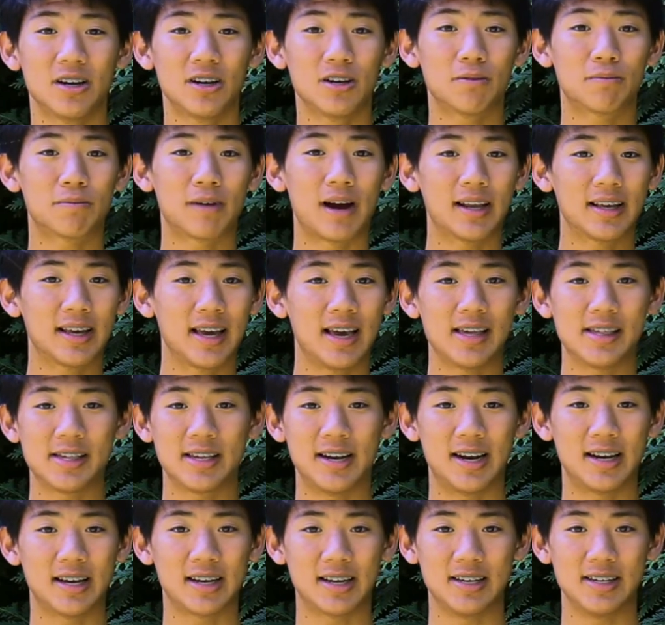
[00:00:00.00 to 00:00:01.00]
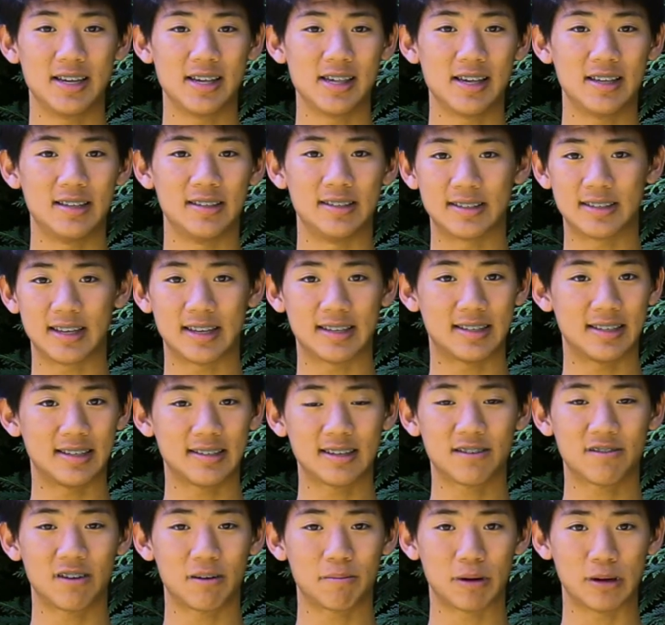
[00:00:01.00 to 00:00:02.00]
could eradicate genetic conditions like
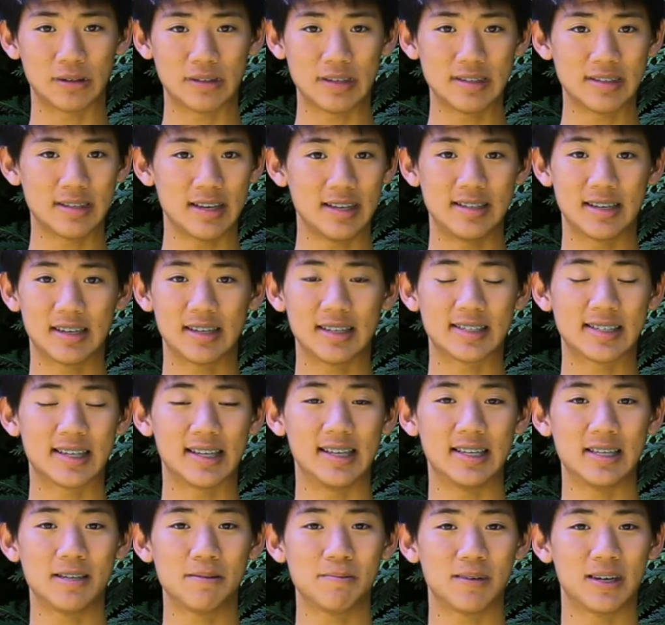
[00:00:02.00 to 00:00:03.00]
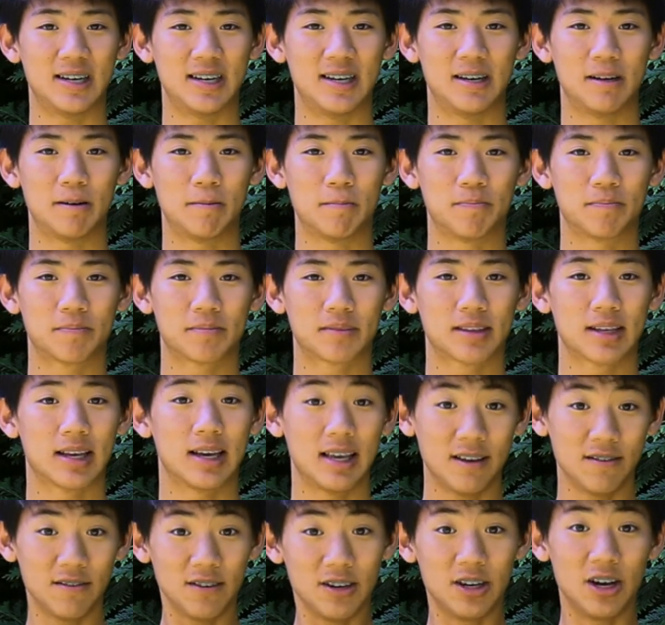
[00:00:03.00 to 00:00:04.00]
cystic fibrosis and sickle cell anemia.
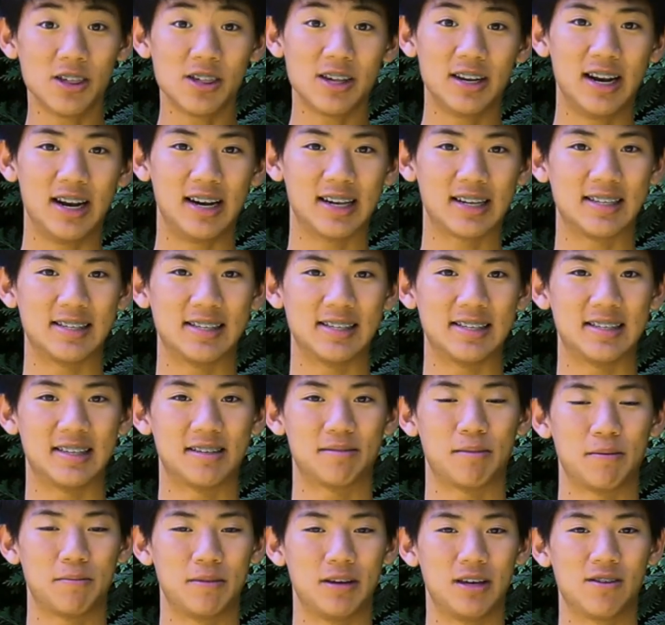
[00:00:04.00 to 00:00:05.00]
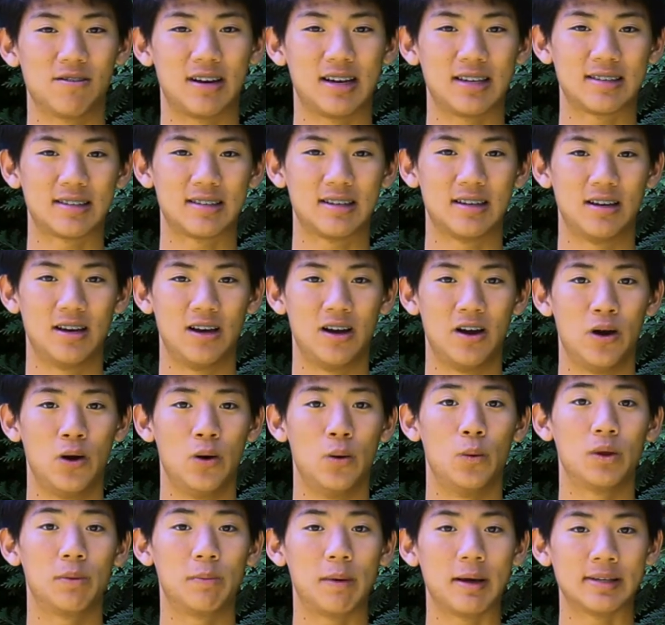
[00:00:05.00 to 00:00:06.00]
Even non-genetic diseases might be addressed.
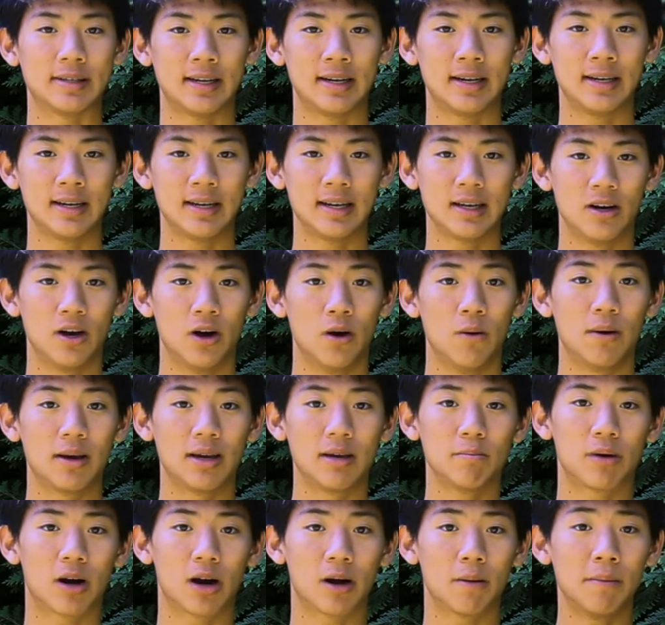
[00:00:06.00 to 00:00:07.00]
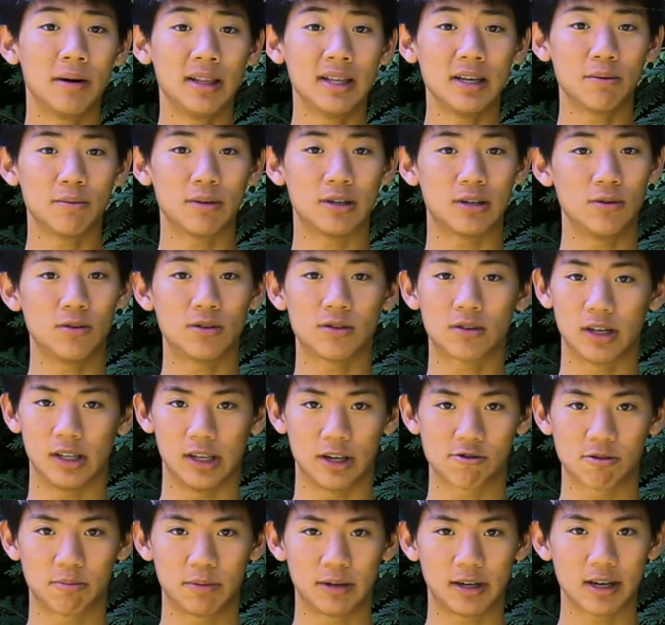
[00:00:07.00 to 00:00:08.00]
With base editing, we can permanently reduce
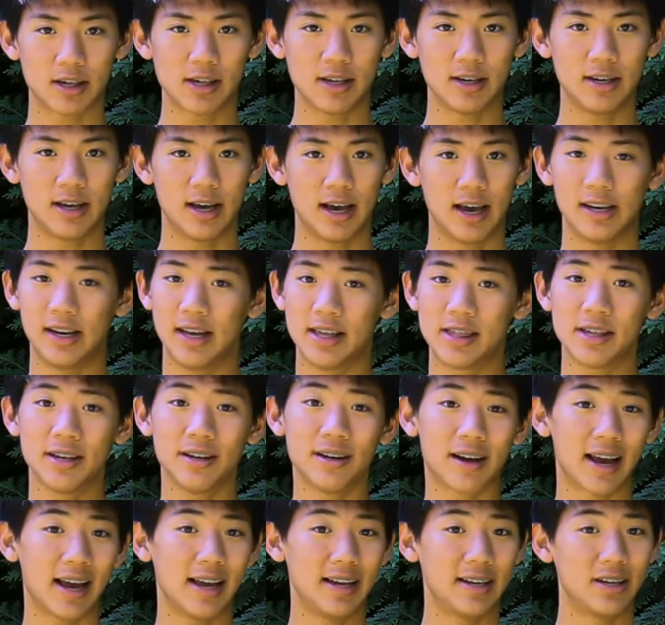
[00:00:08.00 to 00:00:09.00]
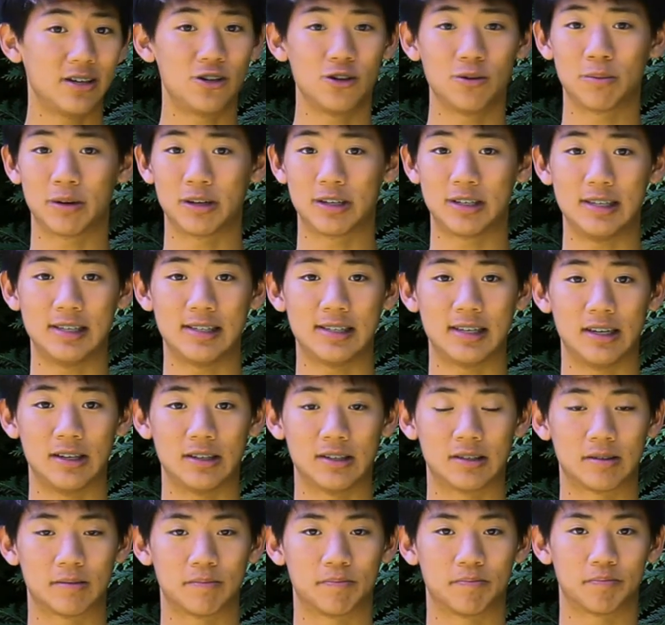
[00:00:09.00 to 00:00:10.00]
cholesterol production and engineer anti-tumor T
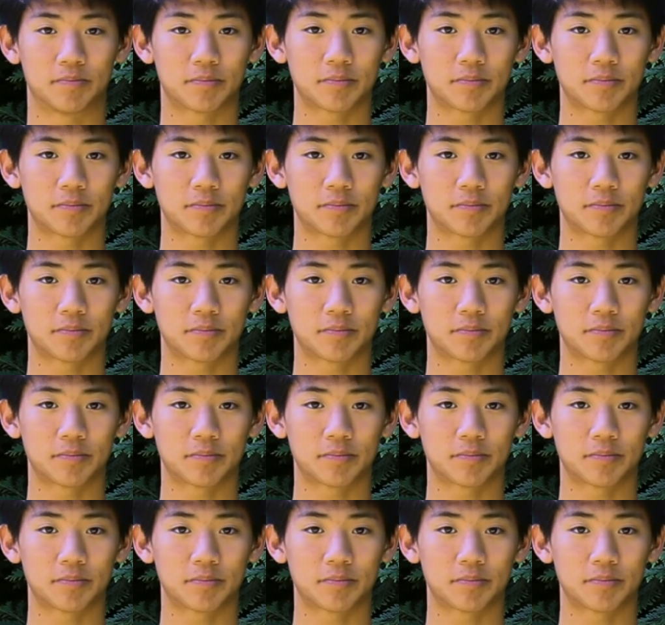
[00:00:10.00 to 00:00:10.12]
cells.